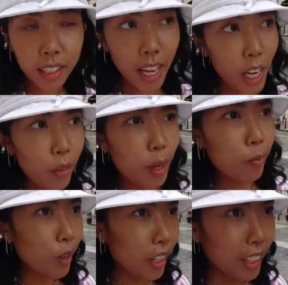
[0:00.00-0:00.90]
Now I'm
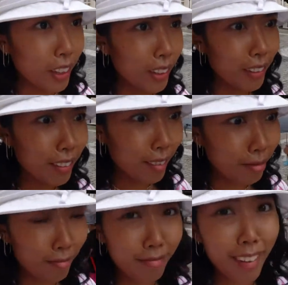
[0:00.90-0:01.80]
walking through,
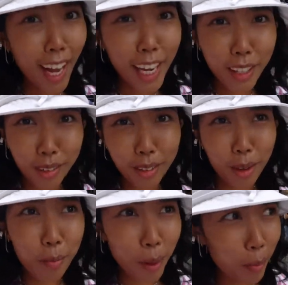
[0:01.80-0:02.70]
I don't
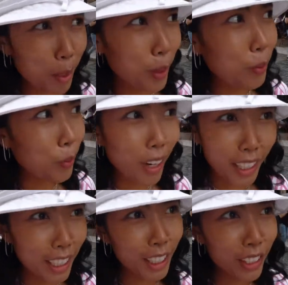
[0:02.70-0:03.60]
know, probably the
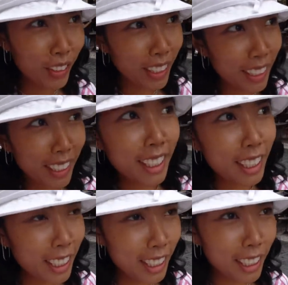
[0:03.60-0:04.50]
walking street. It
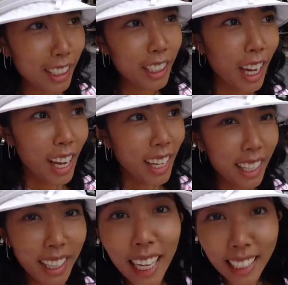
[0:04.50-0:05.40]
just looks
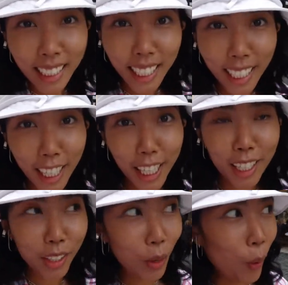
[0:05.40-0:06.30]
classic
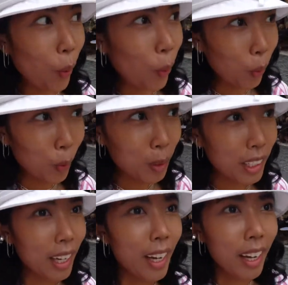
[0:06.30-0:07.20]
and old.
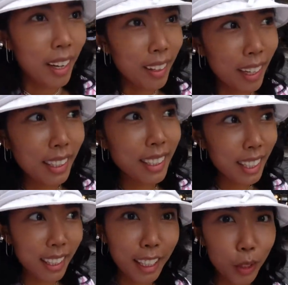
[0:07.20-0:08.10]
Not
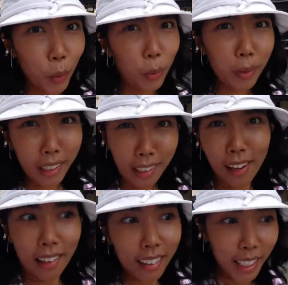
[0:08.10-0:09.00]
saying it's old and
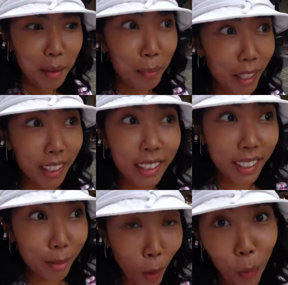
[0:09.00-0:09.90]
ugly, but
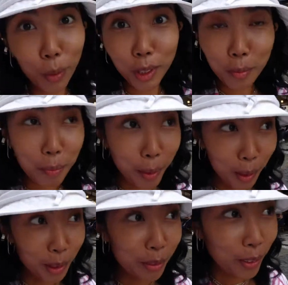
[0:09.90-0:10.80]
old and
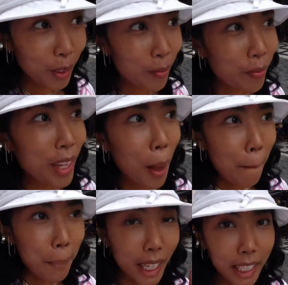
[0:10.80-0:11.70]
beautiful.
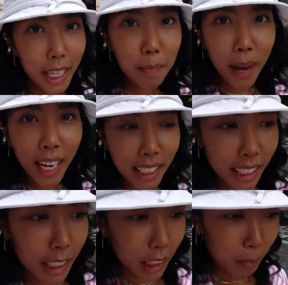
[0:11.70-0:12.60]
But I did pass
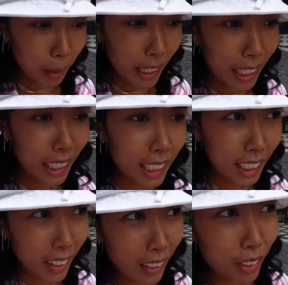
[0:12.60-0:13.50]
this place
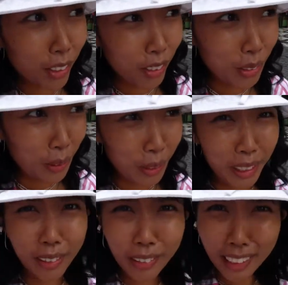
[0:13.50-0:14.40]
called
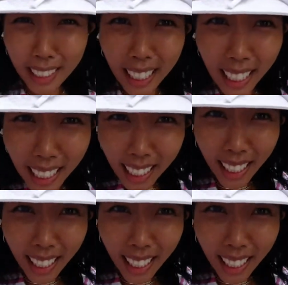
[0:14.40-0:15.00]
Trdelnik.